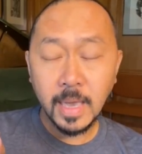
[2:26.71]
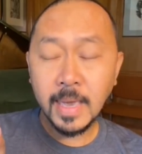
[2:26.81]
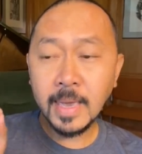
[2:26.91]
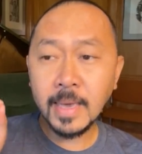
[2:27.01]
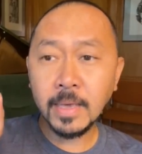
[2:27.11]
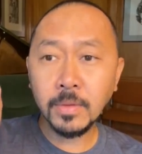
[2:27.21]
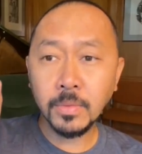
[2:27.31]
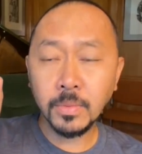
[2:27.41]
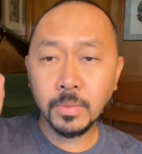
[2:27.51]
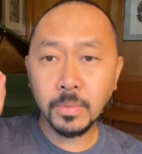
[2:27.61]

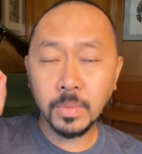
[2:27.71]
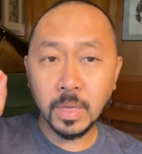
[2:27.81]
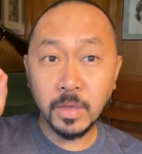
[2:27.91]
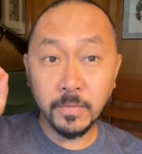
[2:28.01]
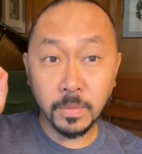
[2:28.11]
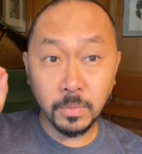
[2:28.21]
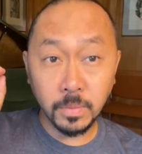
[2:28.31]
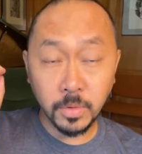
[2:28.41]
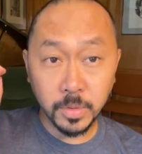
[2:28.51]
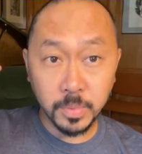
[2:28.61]
And
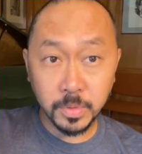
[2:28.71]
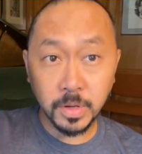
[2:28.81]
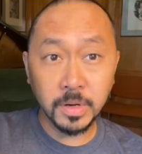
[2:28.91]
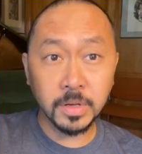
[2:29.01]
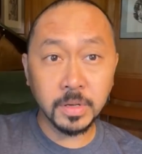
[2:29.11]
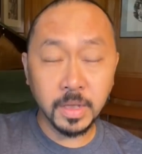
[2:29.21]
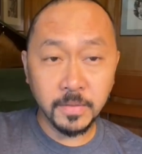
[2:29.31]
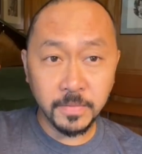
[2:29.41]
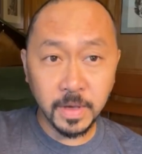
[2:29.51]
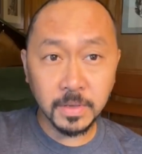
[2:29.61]
even with Moderna
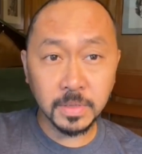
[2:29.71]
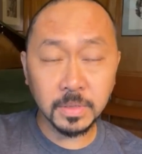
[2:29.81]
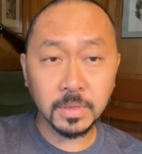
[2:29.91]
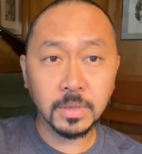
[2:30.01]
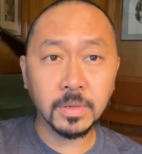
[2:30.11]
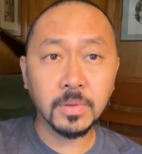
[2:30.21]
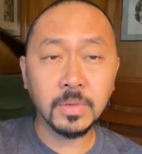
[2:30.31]
and Pfizer,